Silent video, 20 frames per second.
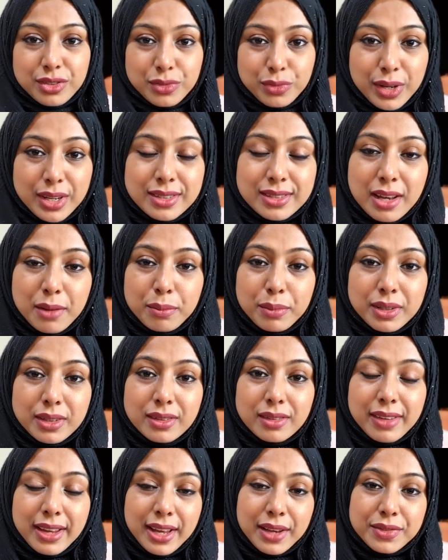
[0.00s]
For example,
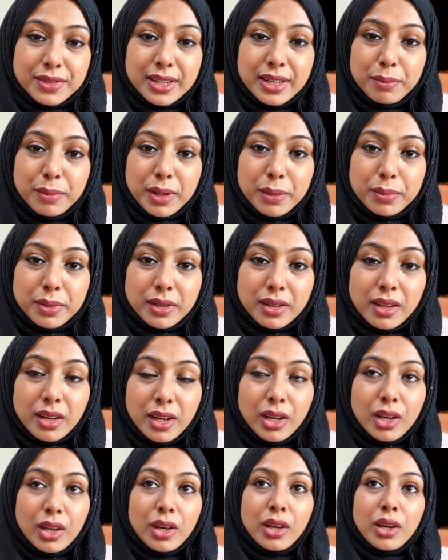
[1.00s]
we have seen people
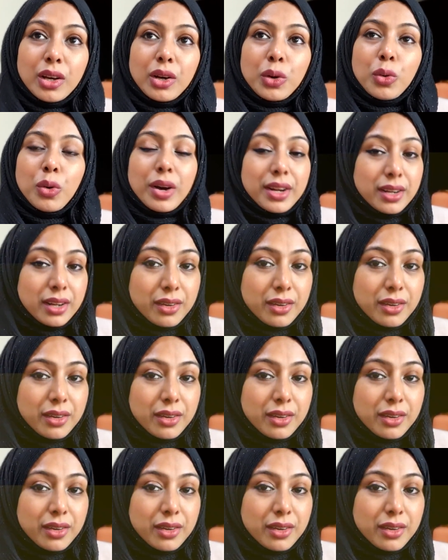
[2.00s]
who are in a